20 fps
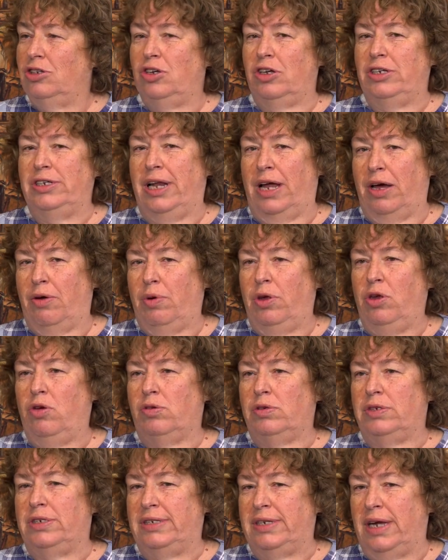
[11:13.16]
So it's like when
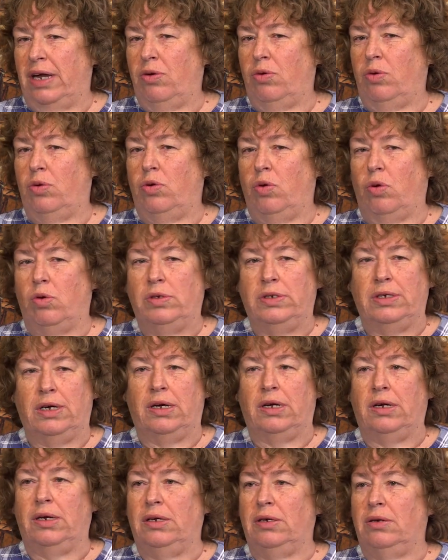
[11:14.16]
your son or
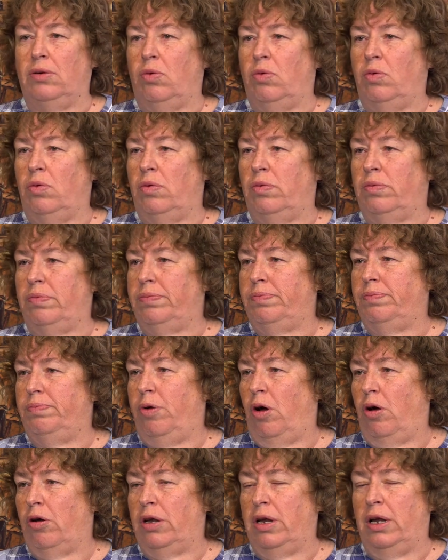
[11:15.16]
daughter or
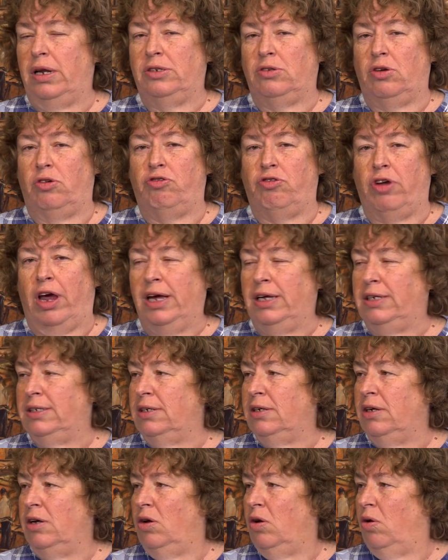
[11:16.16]
partner is on
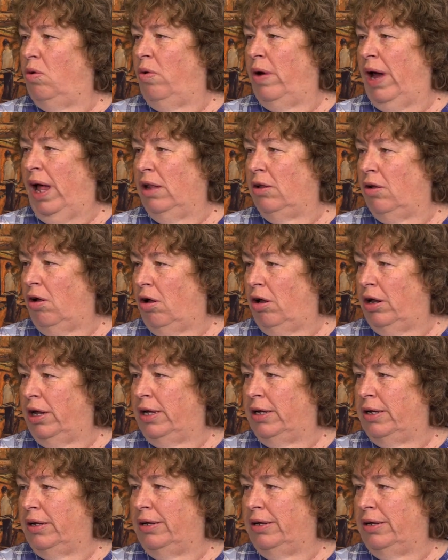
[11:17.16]
drugs or alcoholic.